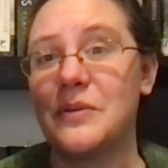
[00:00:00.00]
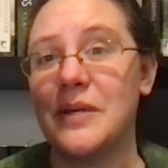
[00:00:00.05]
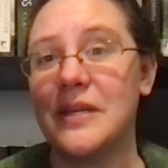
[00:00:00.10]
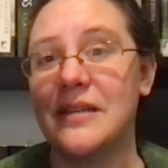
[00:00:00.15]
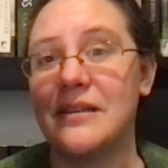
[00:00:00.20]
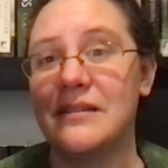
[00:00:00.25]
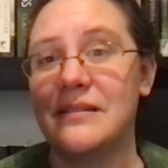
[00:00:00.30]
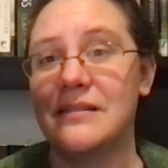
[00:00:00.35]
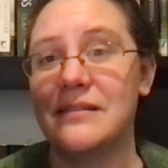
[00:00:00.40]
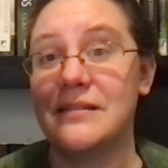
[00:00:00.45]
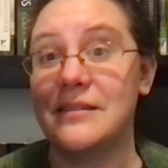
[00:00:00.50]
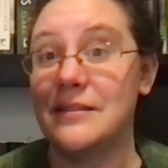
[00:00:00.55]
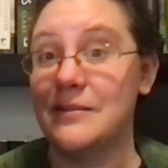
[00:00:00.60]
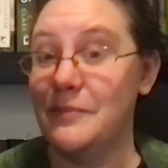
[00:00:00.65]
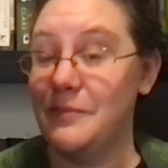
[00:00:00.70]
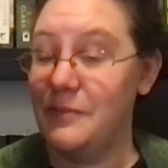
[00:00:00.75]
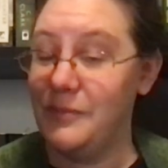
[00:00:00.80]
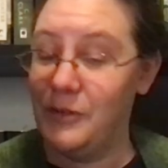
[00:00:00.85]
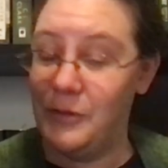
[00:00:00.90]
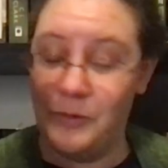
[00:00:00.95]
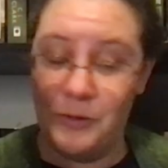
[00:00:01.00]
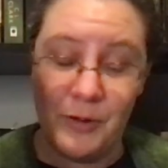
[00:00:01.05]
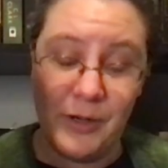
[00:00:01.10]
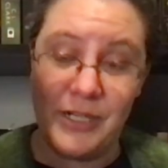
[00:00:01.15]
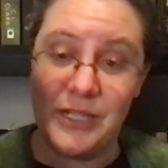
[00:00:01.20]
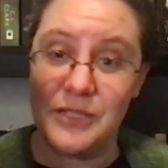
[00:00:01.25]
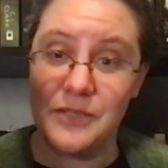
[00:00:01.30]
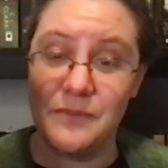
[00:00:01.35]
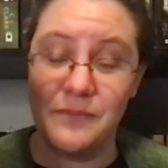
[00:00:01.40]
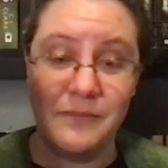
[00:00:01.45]
his
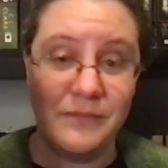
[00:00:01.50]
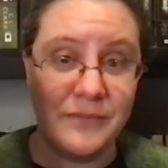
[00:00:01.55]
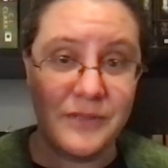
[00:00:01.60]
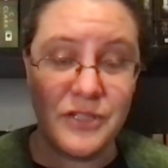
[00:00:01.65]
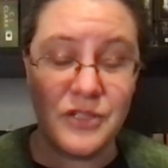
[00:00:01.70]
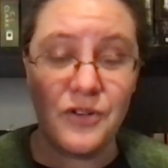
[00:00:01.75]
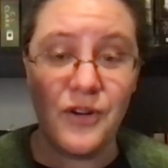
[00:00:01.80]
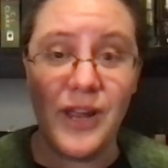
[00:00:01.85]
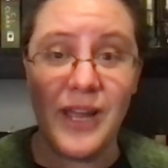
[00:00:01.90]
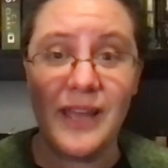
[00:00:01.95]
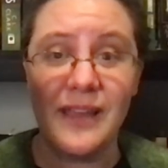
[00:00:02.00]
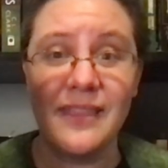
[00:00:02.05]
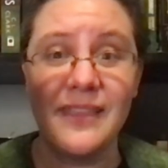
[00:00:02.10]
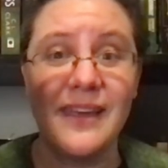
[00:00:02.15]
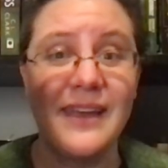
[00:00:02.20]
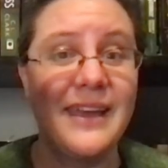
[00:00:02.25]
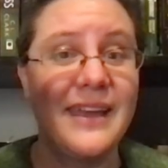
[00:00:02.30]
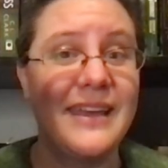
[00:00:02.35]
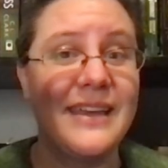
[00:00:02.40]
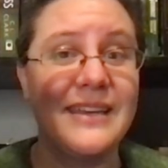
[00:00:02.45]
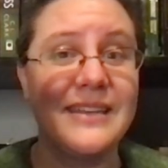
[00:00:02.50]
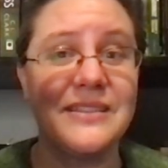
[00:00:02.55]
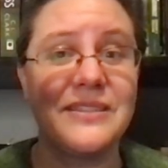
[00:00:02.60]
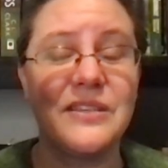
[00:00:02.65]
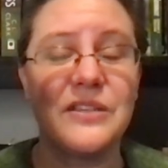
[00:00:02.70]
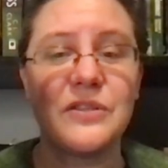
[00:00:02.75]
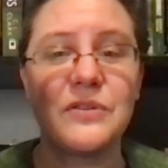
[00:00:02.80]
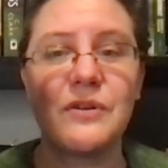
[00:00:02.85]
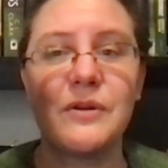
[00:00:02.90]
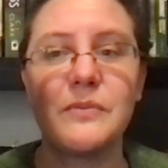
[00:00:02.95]
greatest strength, his
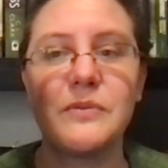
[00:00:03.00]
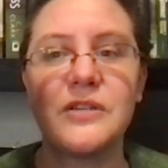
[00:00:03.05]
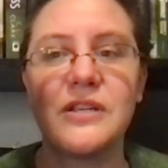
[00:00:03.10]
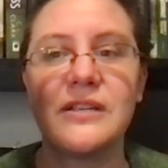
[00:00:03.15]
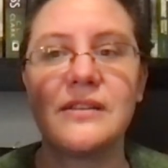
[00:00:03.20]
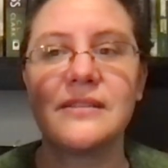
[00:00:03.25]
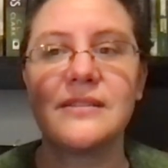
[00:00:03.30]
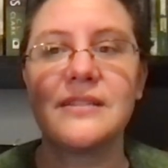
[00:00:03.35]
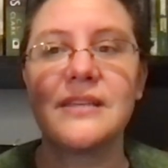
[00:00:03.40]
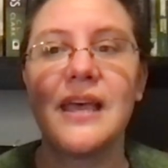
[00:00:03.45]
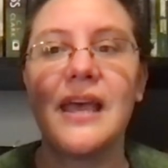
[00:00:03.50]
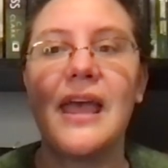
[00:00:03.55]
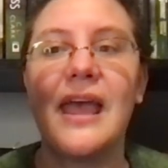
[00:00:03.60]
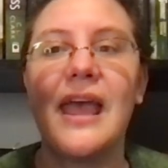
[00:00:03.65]
descriptions,